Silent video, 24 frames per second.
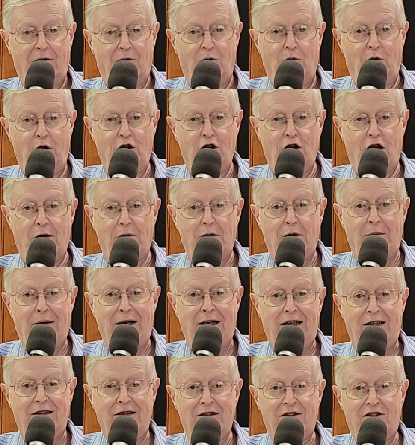We ought to be
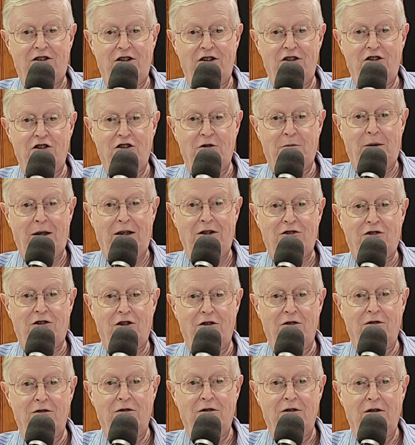making decisions based
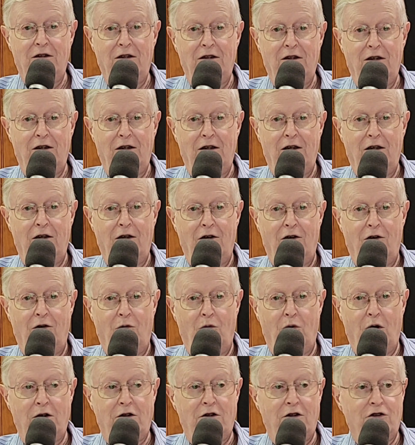on
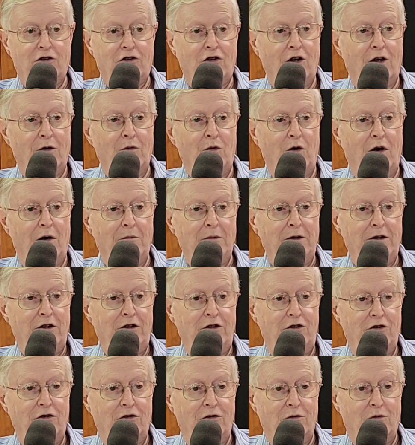what does God want me to
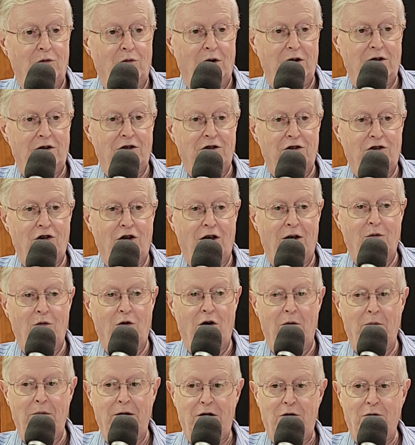do? What does God
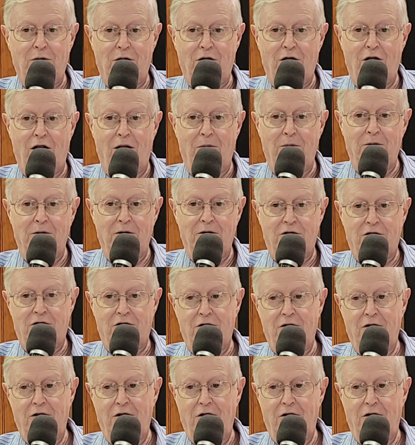want me to accomplish?